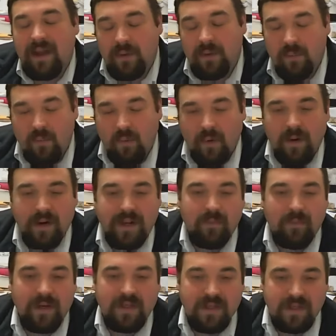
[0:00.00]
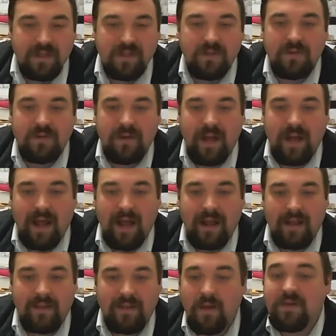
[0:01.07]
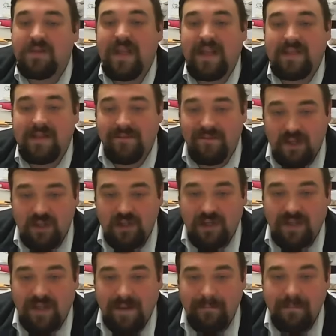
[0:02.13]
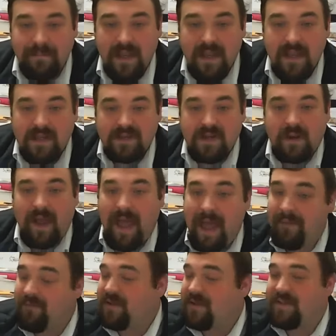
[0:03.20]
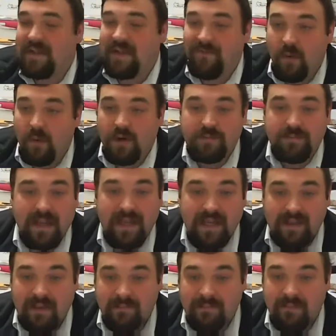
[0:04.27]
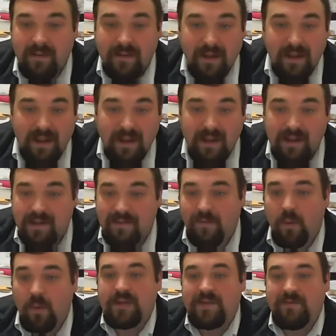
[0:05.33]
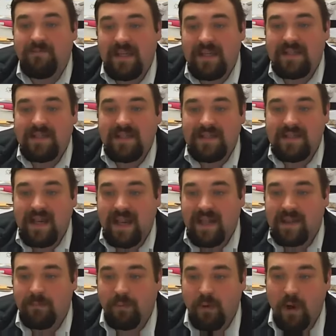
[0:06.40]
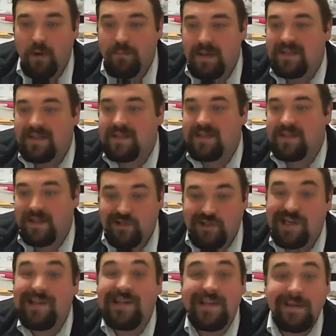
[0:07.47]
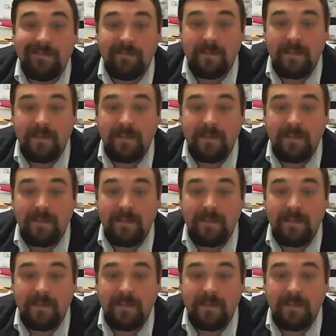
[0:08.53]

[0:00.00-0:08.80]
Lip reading: work and we do those things efficiently. So advocacy, of course, being the voice of business and the pro-business agenda.